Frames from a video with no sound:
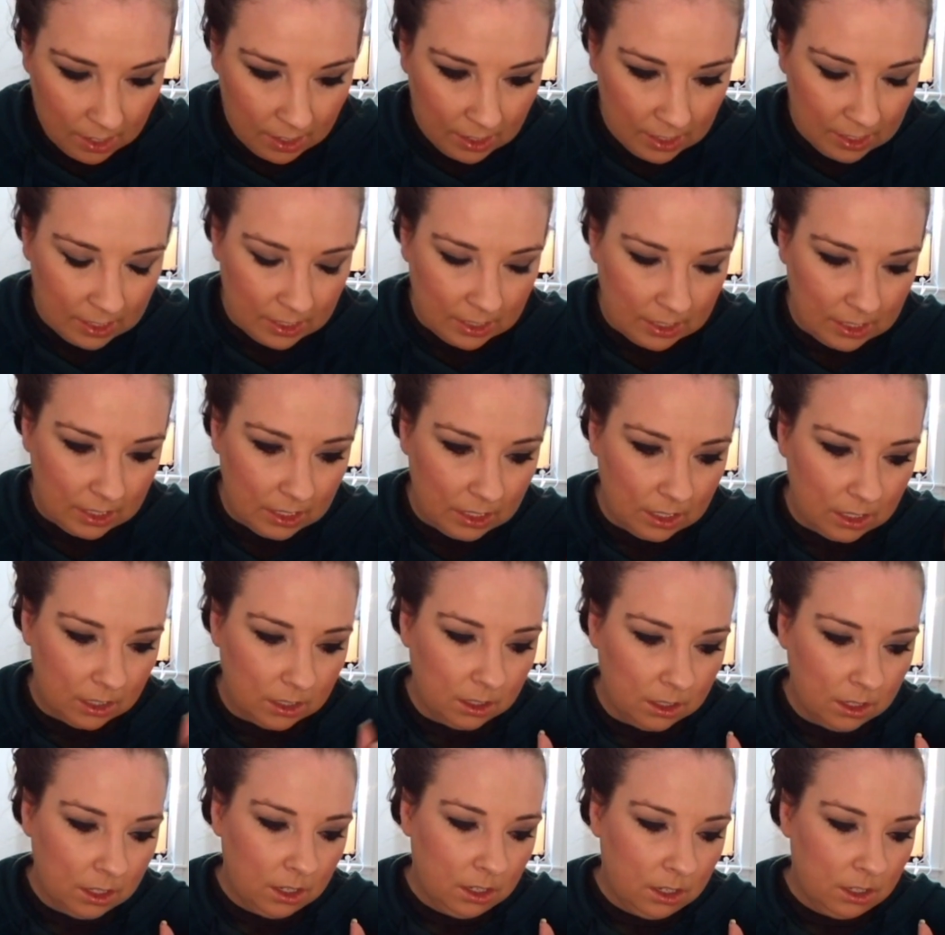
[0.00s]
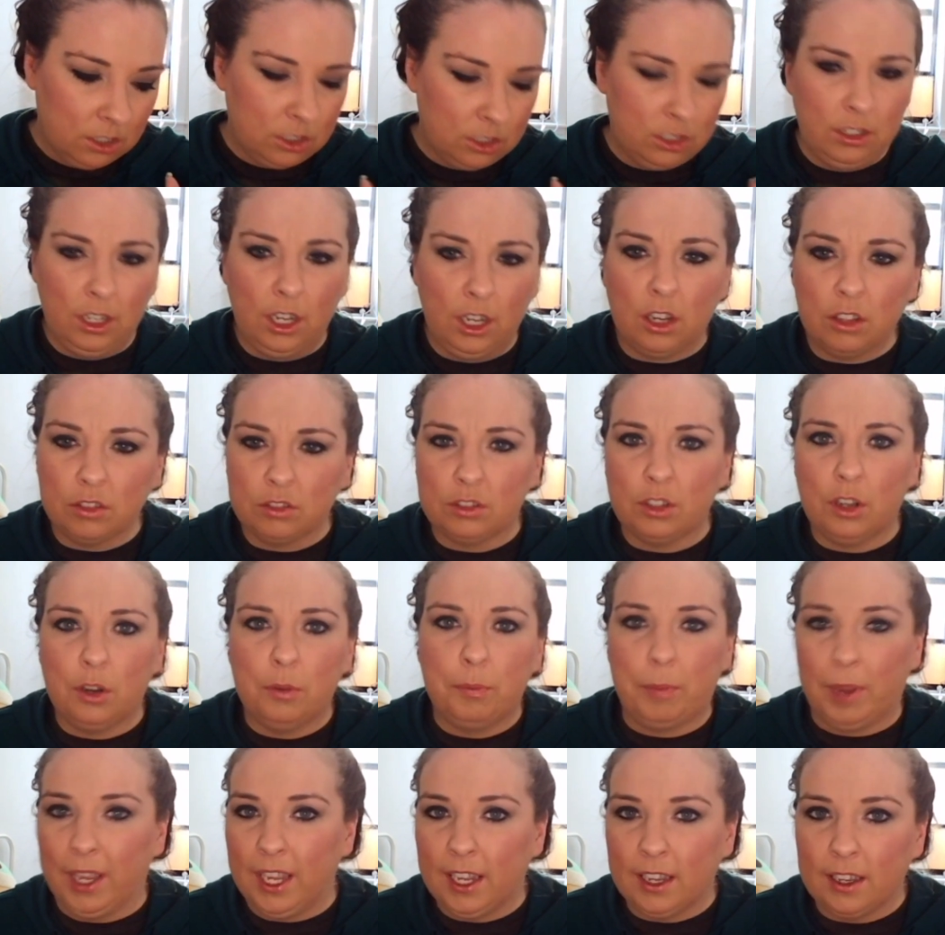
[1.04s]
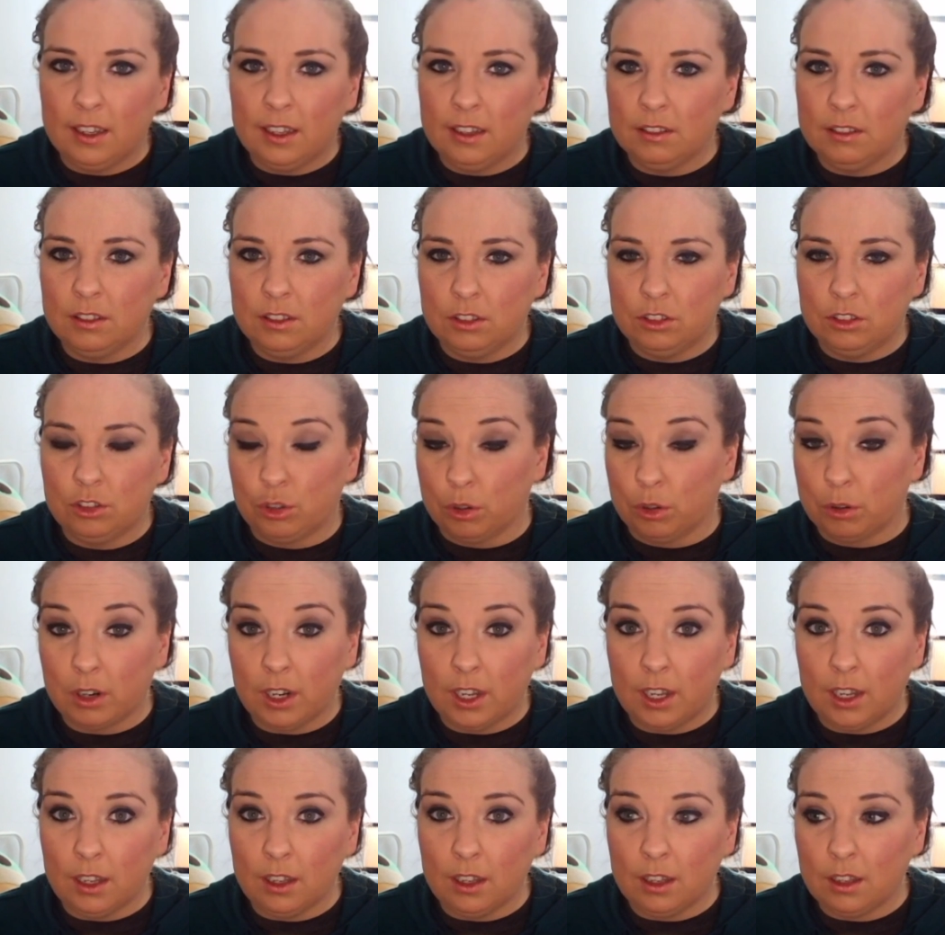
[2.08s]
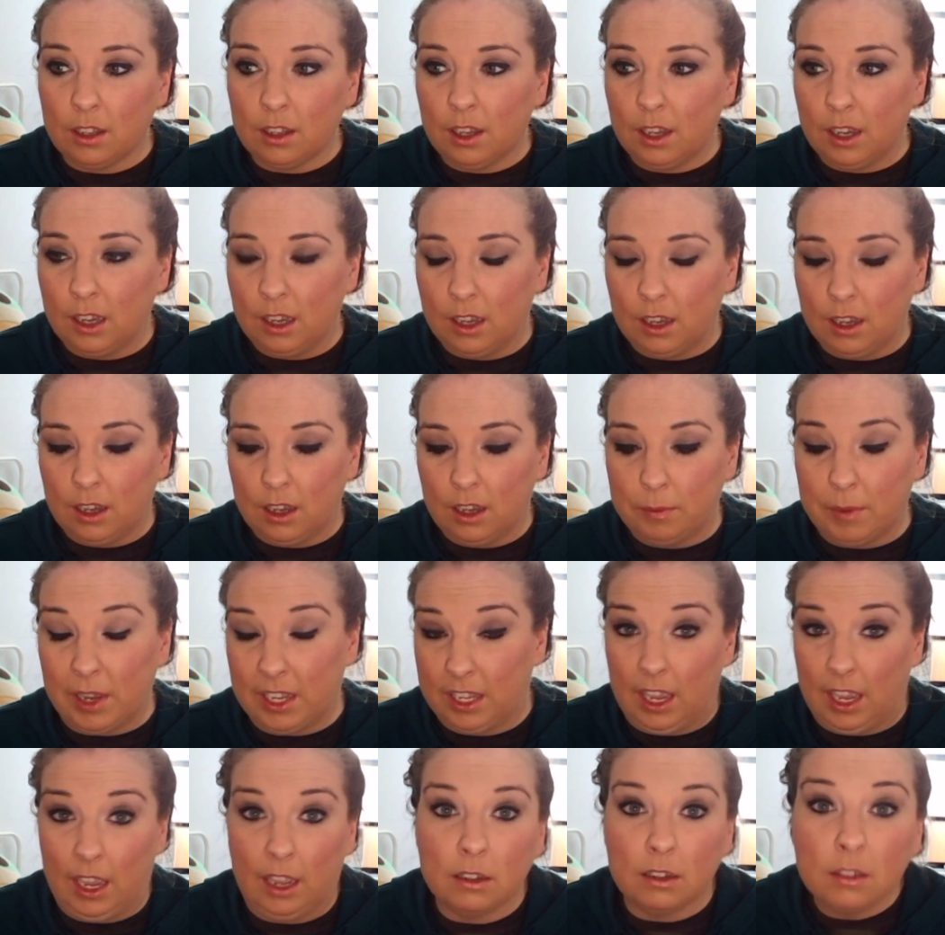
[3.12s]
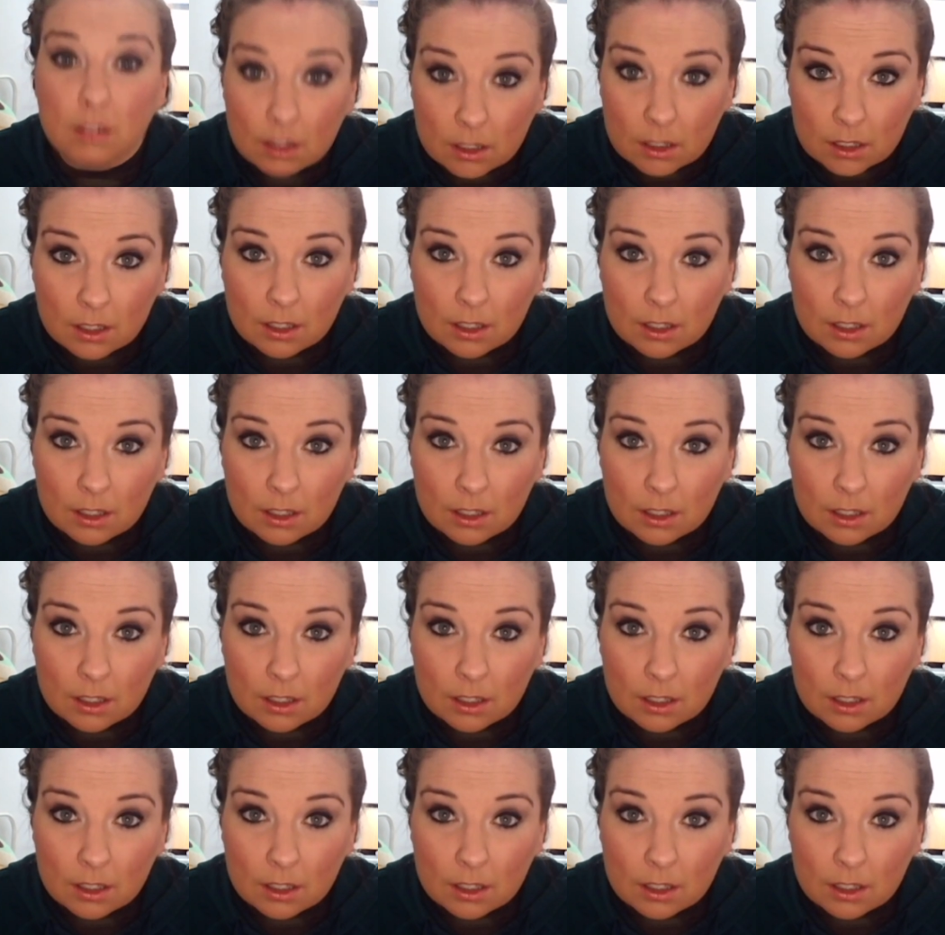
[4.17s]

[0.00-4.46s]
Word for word: Uh, she also banned Jorah uh, again.